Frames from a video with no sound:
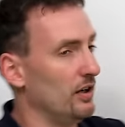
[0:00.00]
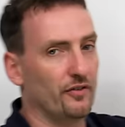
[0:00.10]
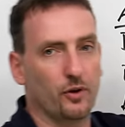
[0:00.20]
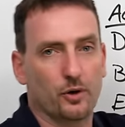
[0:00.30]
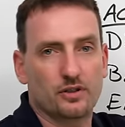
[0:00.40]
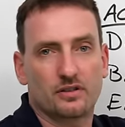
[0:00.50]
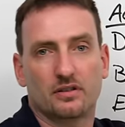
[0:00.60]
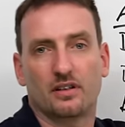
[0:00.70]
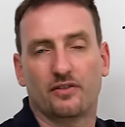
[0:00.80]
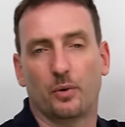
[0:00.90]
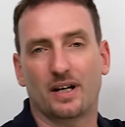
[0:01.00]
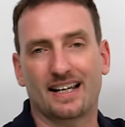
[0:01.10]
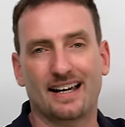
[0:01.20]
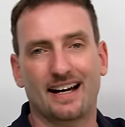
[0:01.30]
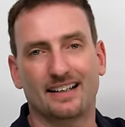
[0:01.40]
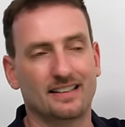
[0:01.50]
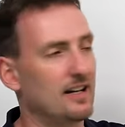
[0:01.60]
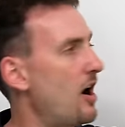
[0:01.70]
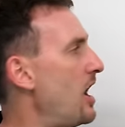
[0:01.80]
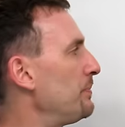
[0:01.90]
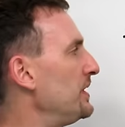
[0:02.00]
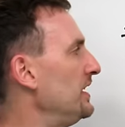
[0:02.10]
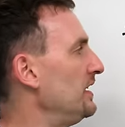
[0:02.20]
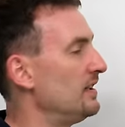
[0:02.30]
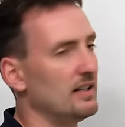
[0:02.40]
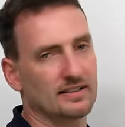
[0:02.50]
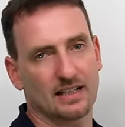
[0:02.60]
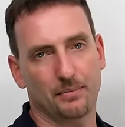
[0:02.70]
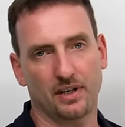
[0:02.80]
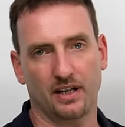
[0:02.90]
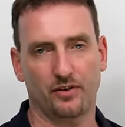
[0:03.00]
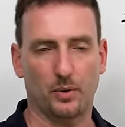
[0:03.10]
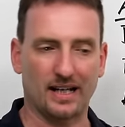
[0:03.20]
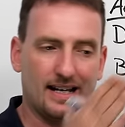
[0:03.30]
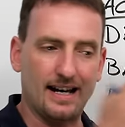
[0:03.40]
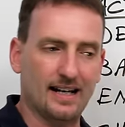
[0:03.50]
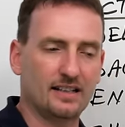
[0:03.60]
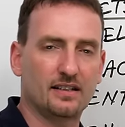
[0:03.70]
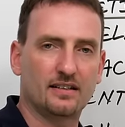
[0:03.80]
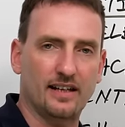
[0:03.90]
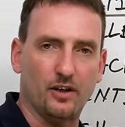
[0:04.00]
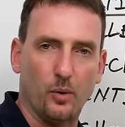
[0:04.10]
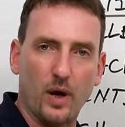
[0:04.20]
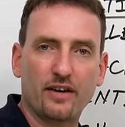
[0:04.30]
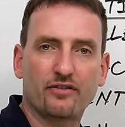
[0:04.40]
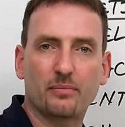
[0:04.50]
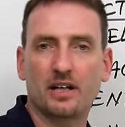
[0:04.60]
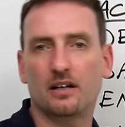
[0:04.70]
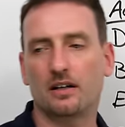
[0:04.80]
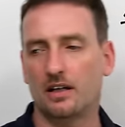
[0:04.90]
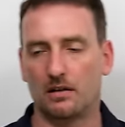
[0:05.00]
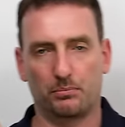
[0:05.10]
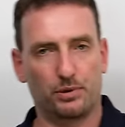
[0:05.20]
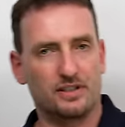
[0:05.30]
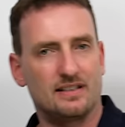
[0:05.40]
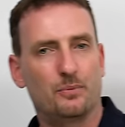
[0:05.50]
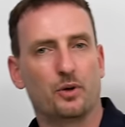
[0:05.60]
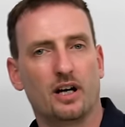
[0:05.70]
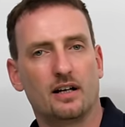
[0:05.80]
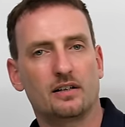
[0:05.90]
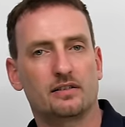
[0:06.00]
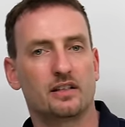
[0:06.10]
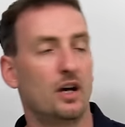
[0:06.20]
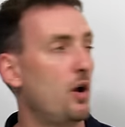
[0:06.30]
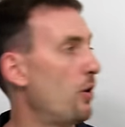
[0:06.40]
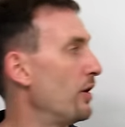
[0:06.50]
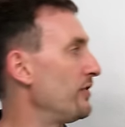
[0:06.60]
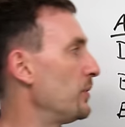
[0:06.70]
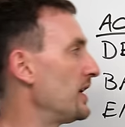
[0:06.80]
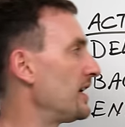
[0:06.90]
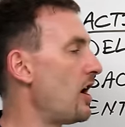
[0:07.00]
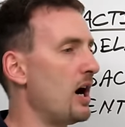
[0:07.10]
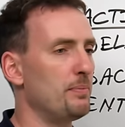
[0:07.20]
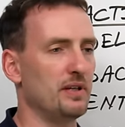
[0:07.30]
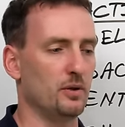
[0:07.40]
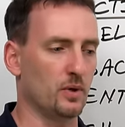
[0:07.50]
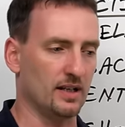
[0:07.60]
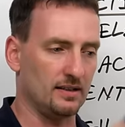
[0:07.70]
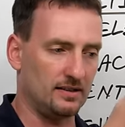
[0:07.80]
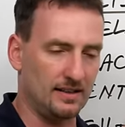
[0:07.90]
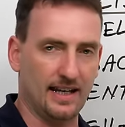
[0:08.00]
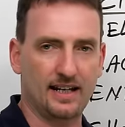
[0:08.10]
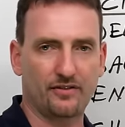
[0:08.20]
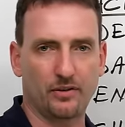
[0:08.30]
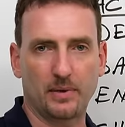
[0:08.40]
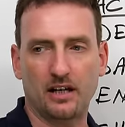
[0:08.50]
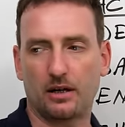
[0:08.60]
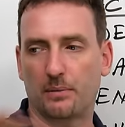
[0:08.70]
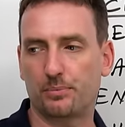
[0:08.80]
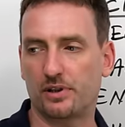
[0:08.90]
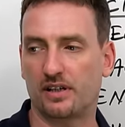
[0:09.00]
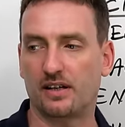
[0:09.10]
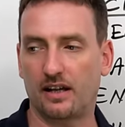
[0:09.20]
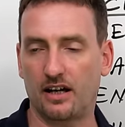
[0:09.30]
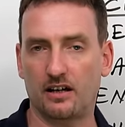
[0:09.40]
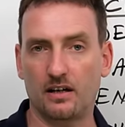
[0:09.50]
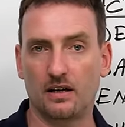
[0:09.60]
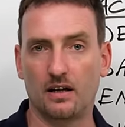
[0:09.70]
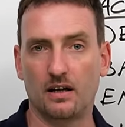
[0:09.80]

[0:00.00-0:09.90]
Of course, if you want to cut, copy something, if you want to cut, take away from here, put somewhere else, or if you want to copy, you want to take it from here and put it here,